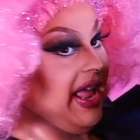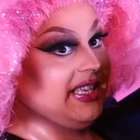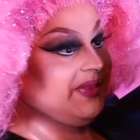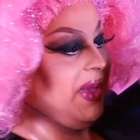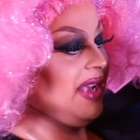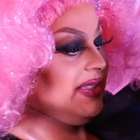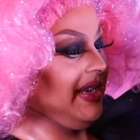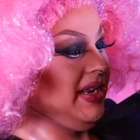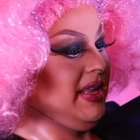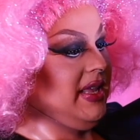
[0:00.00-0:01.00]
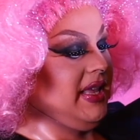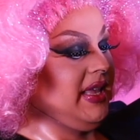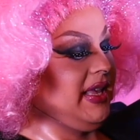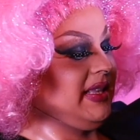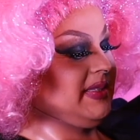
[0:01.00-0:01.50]
I expected.
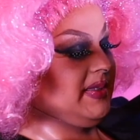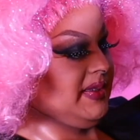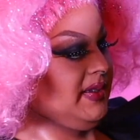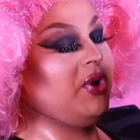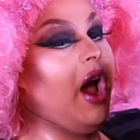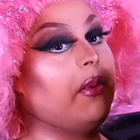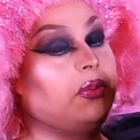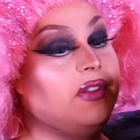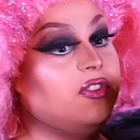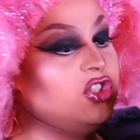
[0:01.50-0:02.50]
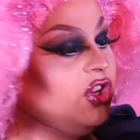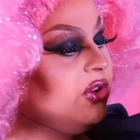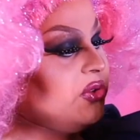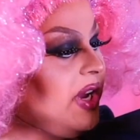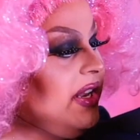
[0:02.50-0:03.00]
It's probably for
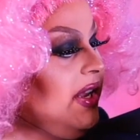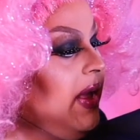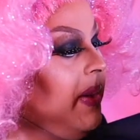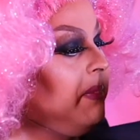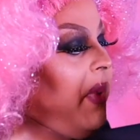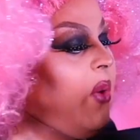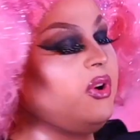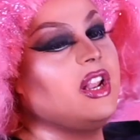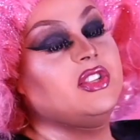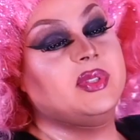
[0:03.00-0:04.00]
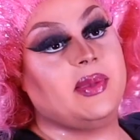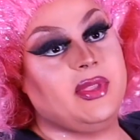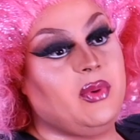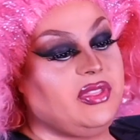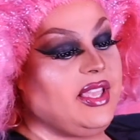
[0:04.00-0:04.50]
children but we're gonna do
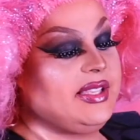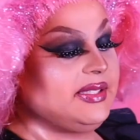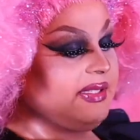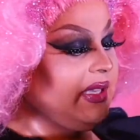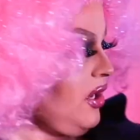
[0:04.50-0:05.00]
something with this.